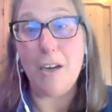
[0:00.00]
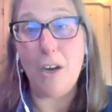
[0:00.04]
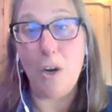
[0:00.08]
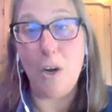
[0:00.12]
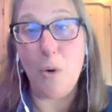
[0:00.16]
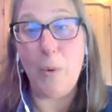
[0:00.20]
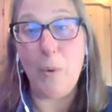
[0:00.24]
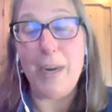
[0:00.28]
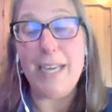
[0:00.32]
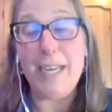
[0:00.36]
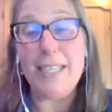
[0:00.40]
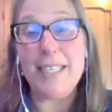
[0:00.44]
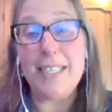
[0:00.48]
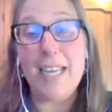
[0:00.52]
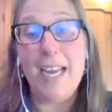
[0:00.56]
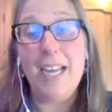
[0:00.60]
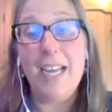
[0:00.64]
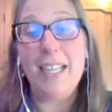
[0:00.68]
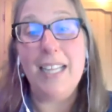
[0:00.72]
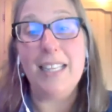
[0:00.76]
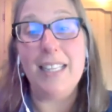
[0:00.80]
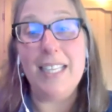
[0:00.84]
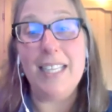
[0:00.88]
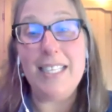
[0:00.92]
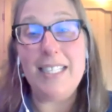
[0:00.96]
always
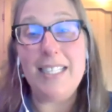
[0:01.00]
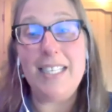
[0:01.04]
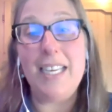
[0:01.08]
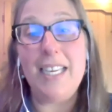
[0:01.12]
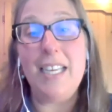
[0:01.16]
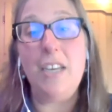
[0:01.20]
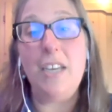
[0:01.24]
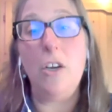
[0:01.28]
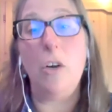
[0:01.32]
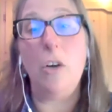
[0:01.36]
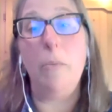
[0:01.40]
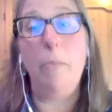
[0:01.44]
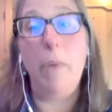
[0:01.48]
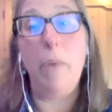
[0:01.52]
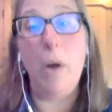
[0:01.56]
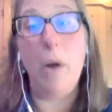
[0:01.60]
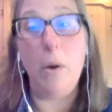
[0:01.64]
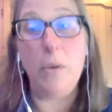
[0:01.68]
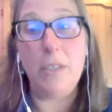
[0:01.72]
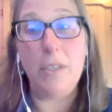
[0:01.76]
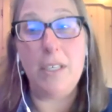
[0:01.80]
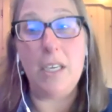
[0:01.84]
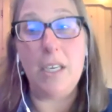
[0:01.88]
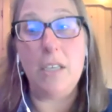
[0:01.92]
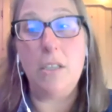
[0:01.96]
listed or
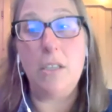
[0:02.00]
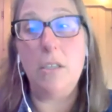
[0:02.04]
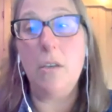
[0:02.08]
posted.